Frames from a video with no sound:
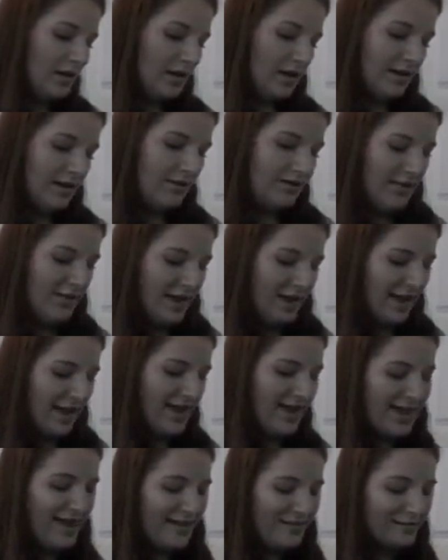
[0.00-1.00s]
I
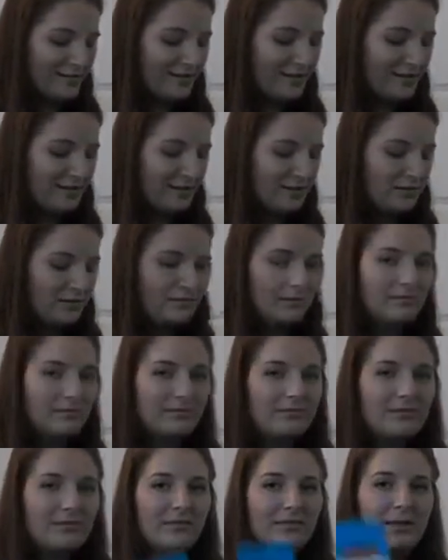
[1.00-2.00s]
have
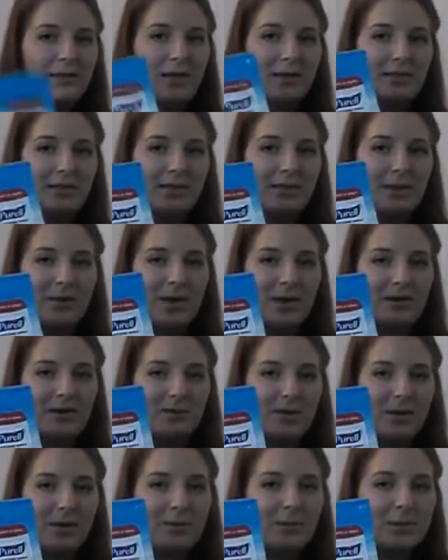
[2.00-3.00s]
some
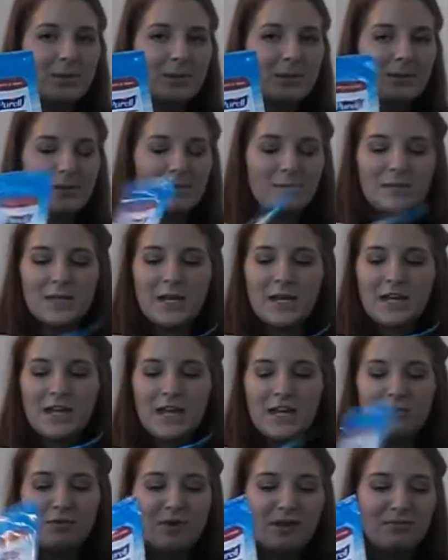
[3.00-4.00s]
hand wipes, some
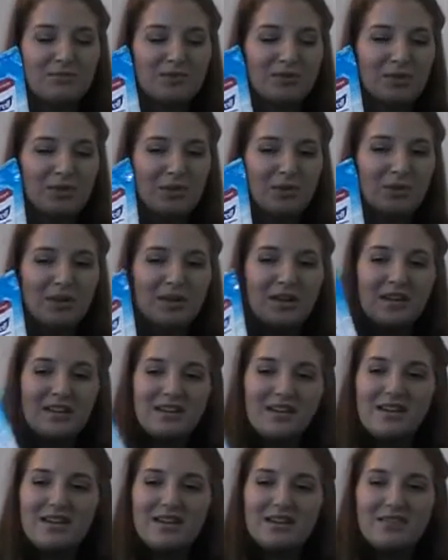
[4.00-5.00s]
Sandy hand wipes. So
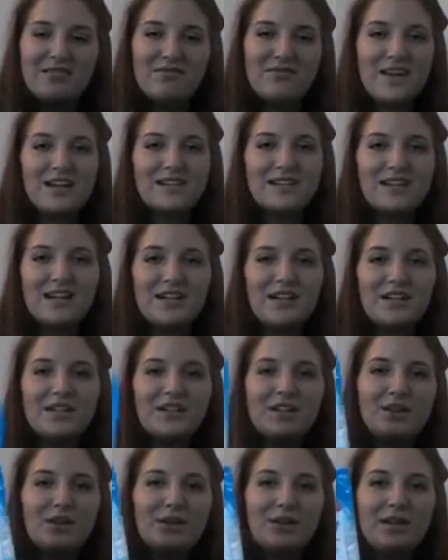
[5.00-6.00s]
if that's not
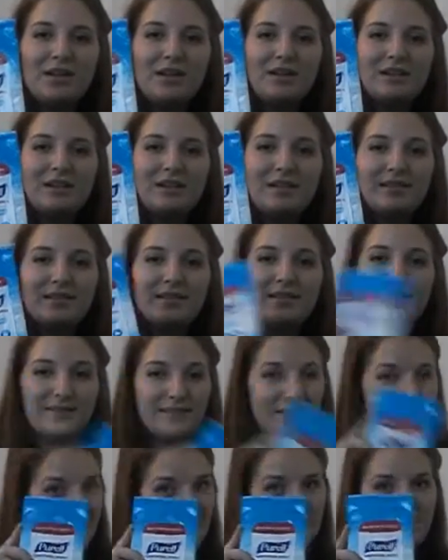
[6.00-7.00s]
going to do it,
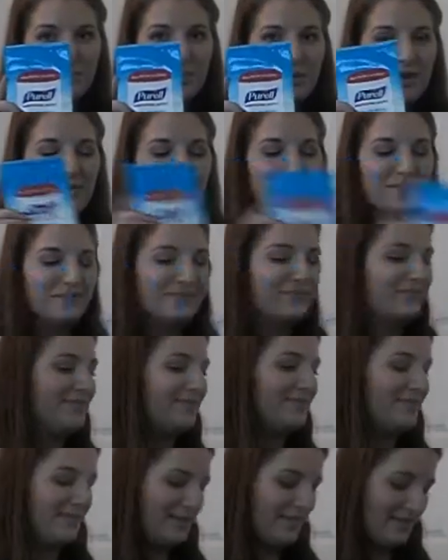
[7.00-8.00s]
this will.
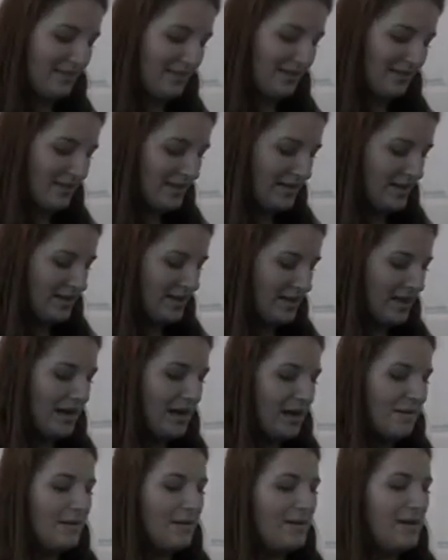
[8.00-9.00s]

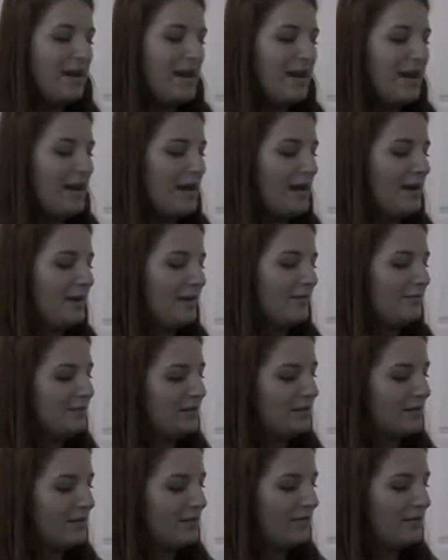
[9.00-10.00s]
And then I have
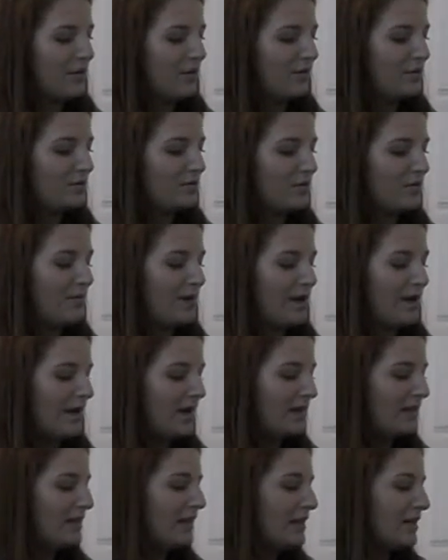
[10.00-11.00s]
the stuff that holds all my
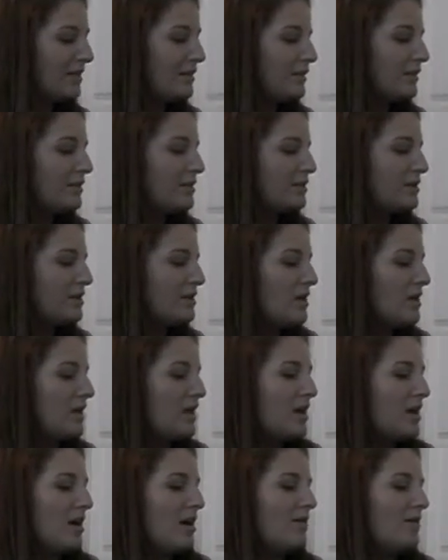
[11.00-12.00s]
highlighters,
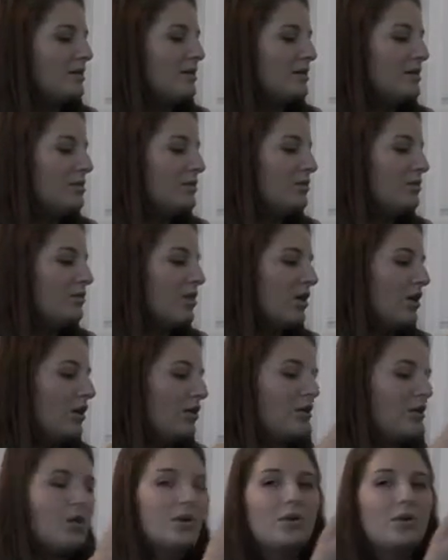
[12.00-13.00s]
because I do
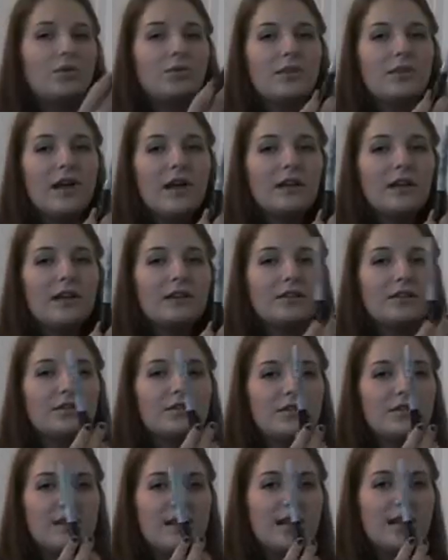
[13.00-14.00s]
color code with
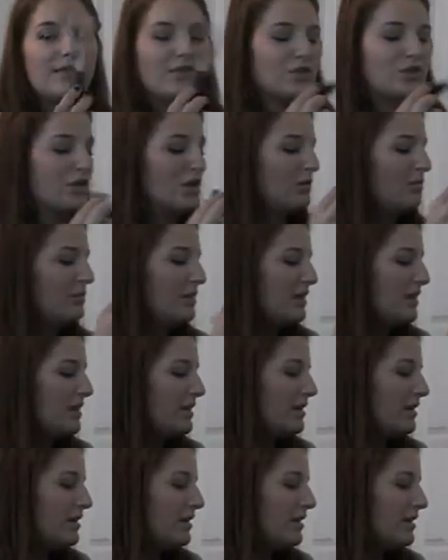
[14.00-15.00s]
highlighters, and I have a Sharpie.